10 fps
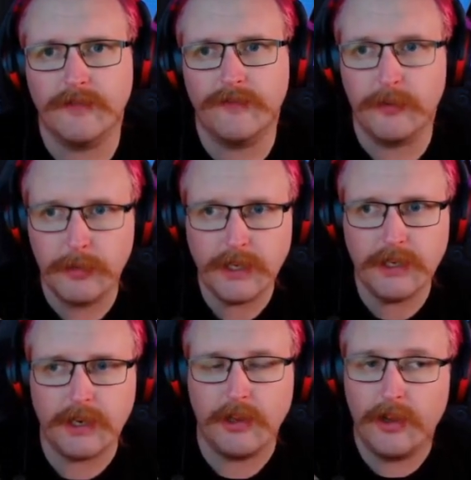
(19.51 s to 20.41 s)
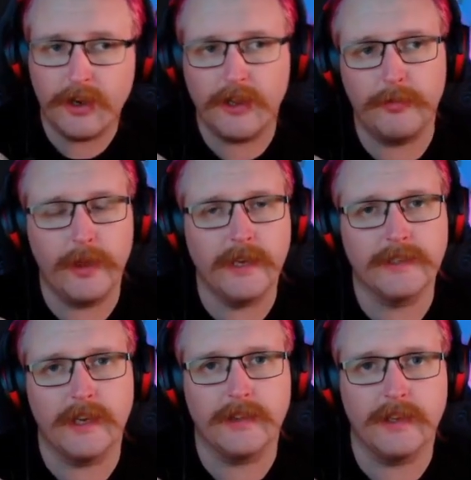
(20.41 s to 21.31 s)
for me and a lot of other
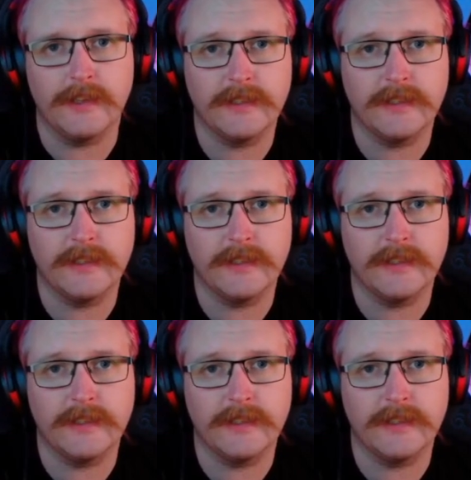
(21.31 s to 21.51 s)
players out there,